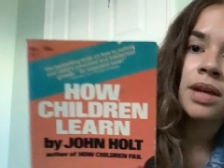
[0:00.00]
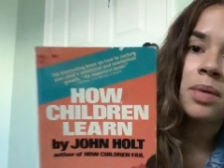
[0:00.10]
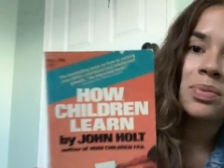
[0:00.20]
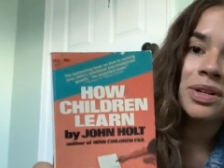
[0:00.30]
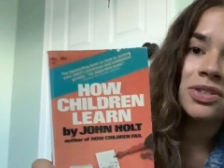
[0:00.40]

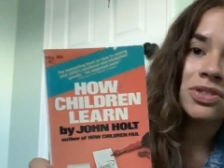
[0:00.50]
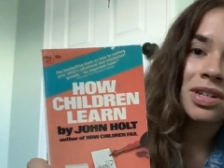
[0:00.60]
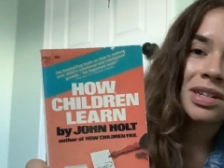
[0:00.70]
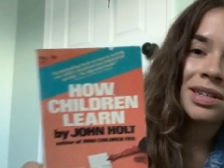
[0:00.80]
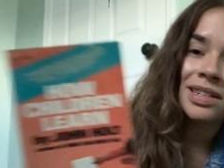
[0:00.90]
I'm pretty
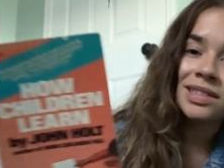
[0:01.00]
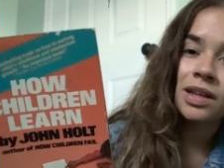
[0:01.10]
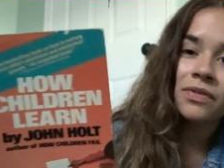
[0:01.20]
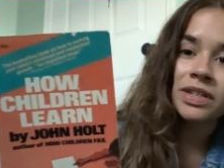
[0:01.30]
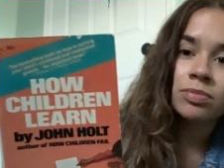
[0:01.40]
sure it's
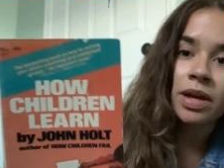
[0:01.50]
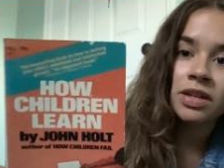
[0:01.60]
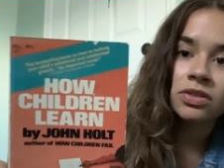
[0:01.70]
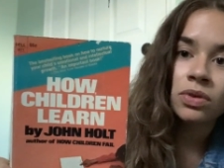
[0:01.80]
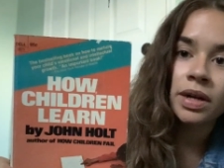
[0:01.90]

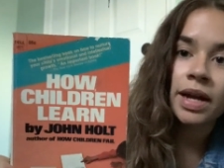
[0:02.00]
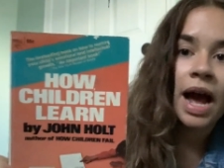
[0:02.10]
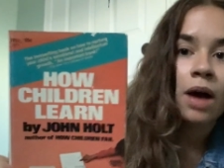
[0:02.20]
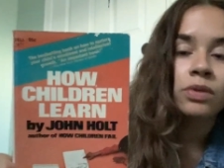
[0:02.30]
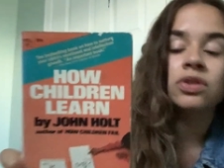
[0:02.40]
self-explanatory,
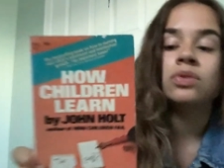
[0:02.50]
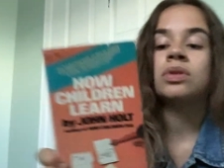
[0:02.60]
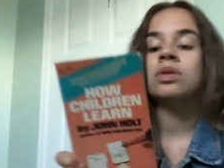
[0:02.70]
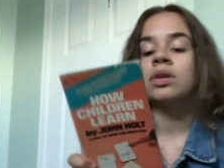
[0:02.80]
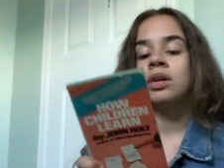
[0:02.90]
how
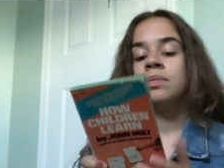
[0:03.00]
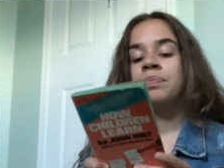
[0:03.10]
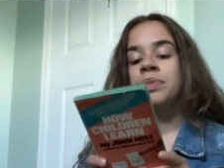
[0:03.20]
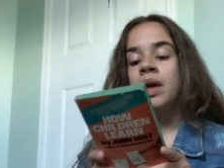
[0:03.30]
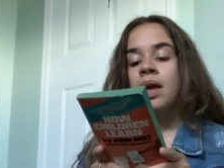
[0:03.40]
children
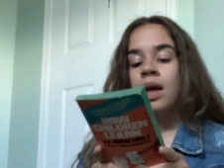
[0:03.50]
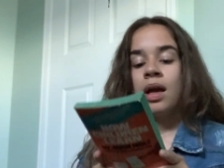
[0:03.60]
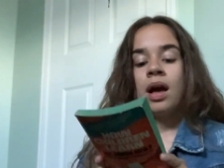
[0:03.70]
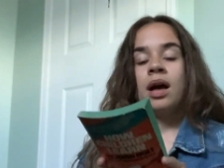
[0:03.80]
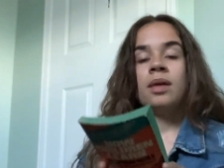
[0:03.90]
learn.
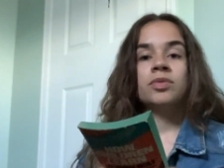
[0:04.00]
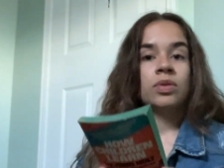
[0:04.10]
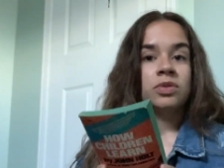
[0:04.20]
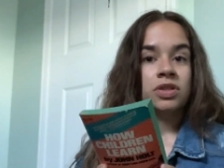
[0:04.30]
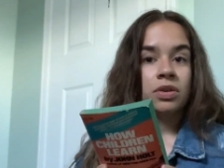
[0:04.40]
So
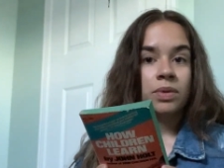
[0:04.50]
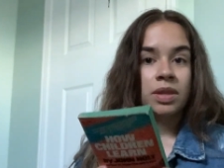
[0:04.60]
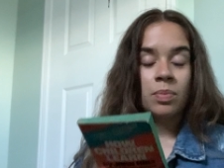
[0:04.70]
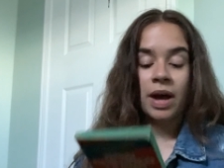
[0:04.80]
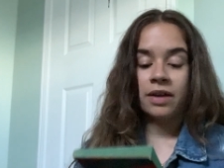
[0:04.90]
I'm just going to read
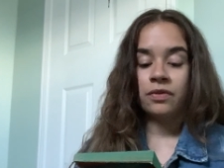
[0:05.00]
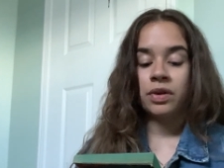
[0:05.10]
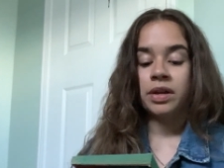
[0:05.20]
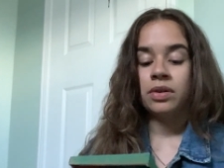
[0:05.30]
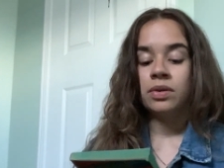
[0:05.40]
the back for
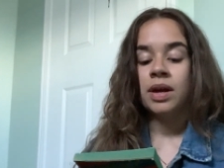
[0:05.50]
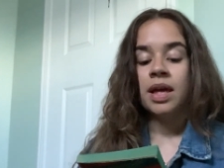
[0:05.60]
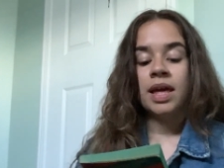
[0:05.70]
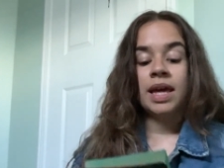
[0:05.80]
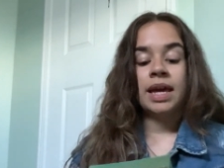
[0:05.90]
you.
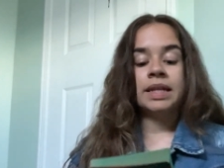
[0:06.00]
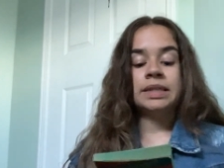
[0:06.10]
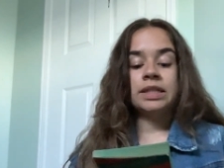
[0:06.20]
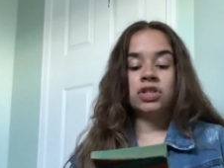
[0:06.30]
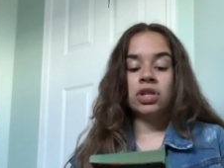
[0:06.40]
It is
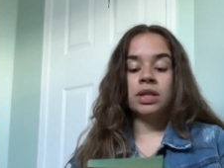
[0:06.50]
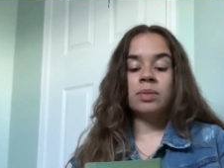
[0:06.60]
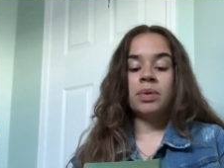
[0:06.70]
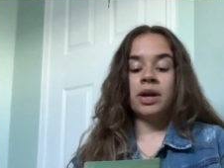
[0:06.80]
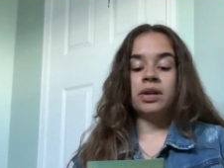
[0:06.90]
a
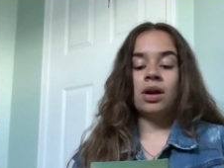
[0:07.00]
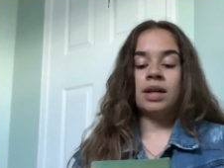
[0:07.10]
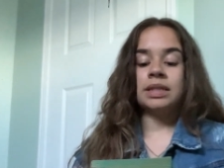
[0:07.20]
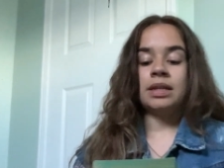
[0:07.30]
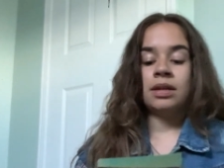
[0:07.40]
chilling
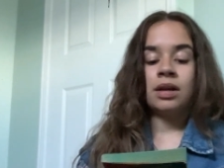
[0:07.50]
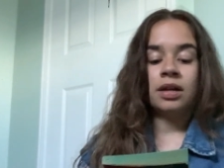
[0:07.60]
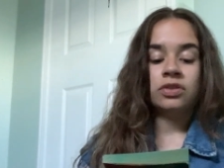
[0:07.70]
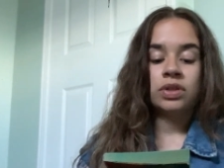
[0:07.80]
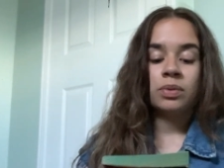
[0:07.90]
paradox that in a
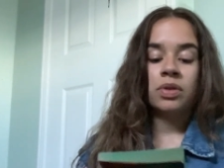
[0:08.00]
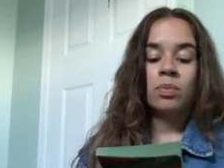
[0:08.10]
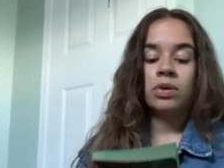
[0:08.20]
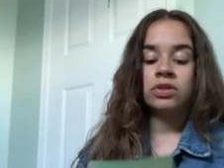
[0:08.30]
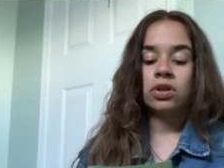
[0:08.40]
country where the
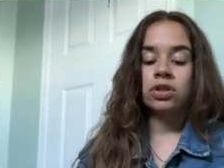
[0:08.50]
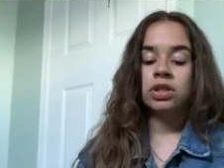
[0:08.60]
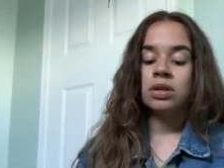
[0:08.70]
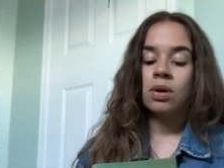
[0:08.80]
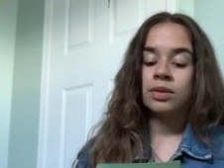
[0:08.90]
most
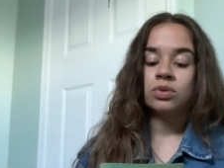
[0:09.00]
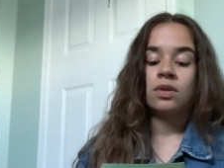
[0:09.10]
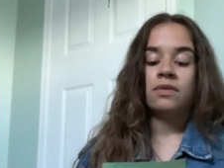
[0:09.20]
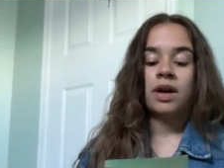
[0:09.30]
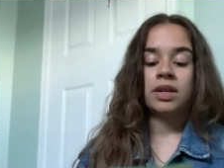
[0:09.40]
urgent
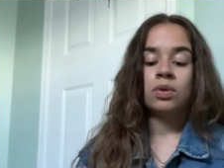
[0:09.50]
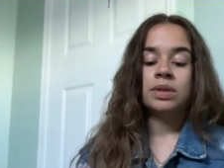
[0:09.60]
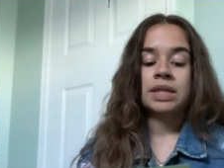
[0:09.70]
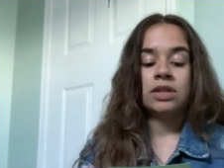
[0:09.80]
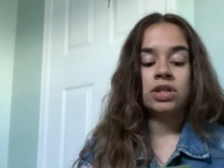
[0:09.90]
cultural value
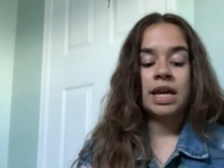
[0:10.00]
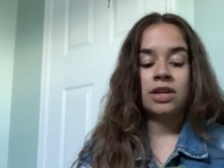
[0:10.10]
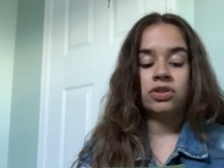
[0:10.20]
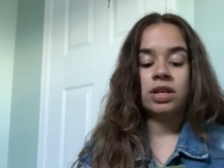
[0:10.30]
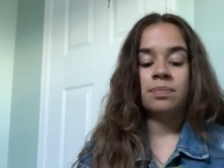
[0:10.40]
is
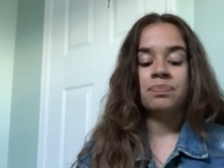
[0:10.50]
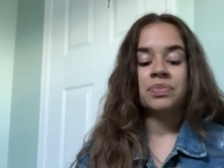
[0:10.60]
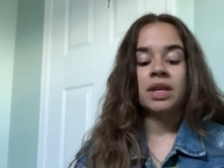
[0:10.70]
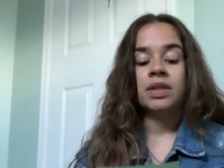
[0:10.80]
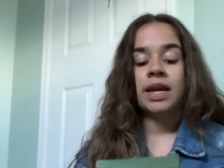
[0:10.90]
education,
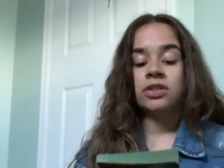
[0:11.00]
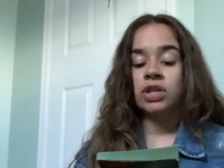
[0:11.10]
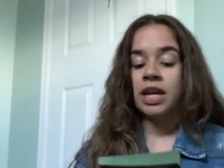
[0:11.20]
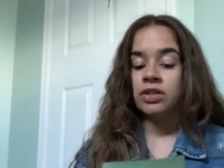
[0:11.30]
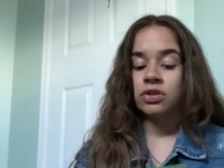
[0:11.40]
the
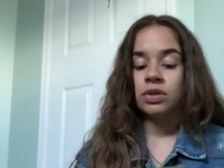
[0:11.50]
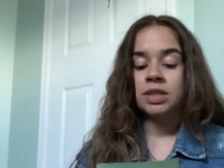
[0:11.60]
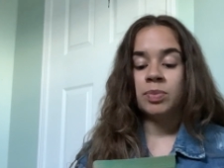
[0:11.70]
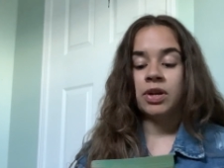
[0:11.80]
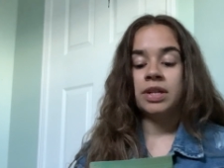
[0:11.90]
educational
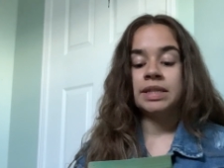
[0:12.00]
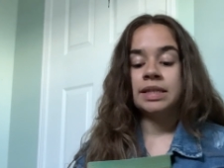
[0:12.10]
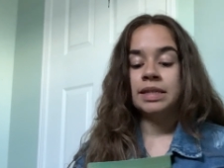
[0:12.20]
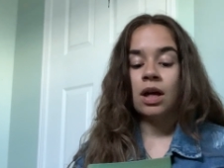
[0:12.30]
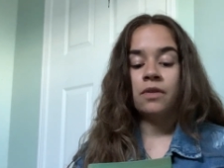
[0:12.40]
experience
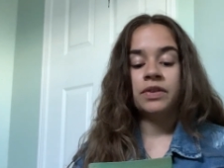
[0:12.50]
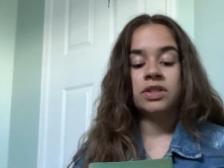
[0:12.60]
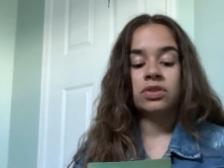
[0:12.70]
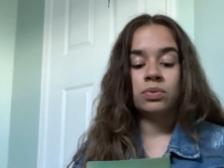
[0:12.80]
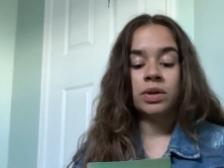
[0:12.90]
itself
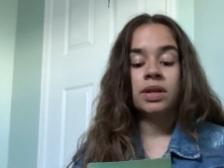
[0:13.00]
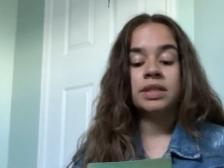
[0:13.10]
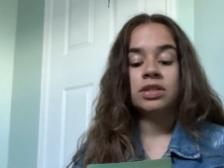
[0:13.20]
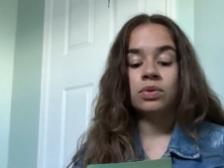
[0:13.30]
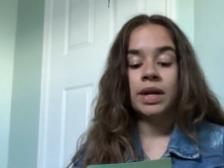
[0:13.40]
is surreal
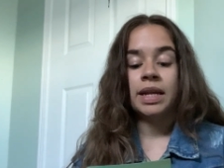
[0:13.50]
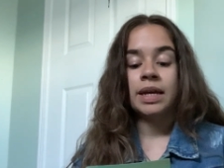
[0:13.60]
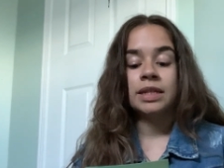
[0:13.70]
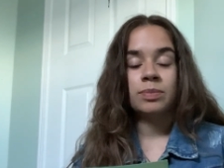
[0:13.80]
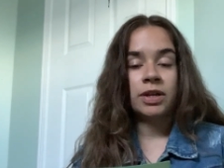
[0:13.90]
and
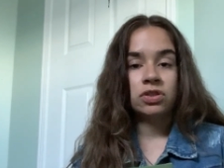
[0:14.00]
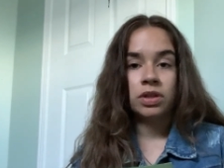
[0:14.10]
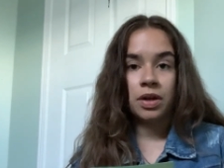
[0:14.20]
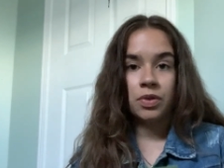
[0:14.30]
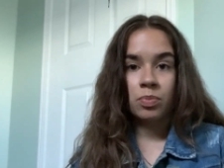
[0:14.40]
degrading,
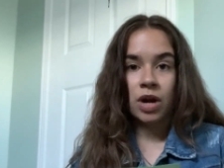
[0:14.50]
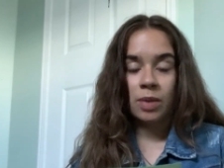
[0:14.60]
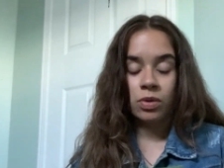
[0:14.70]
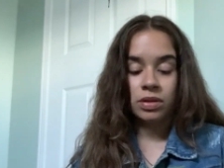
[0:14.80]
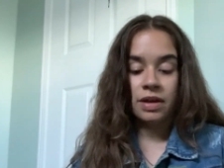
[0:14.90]
especially on the
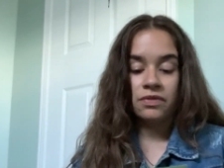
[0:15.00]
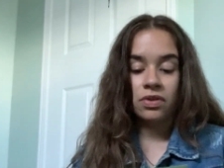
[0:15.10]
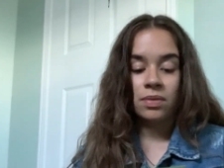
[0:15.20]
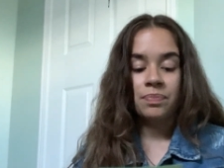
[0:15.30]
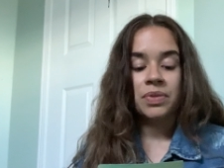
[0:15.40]
primal level.